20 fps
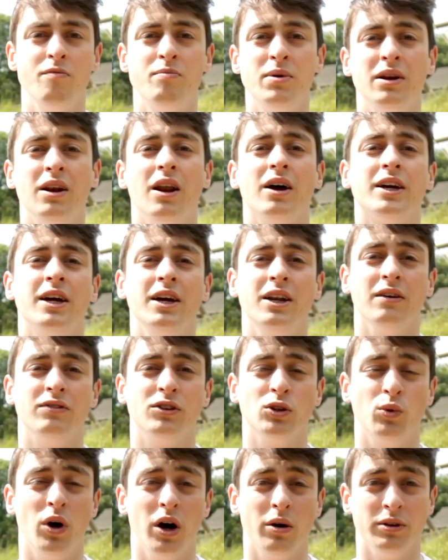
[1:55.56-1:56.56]
I've been lucky
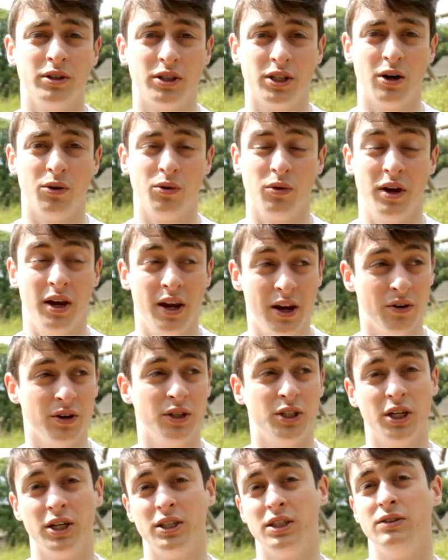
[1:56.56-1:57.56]
enough to work with Durrell
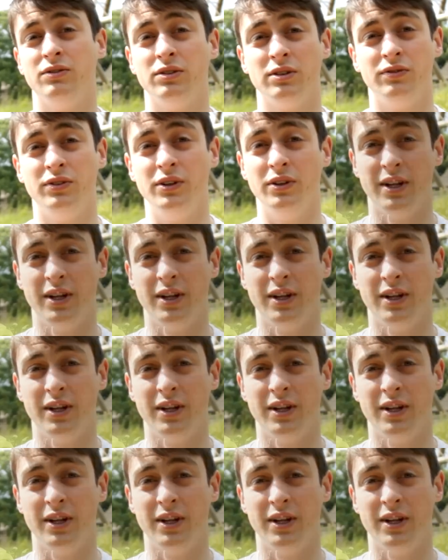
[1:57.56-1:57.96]
here in Jersey for a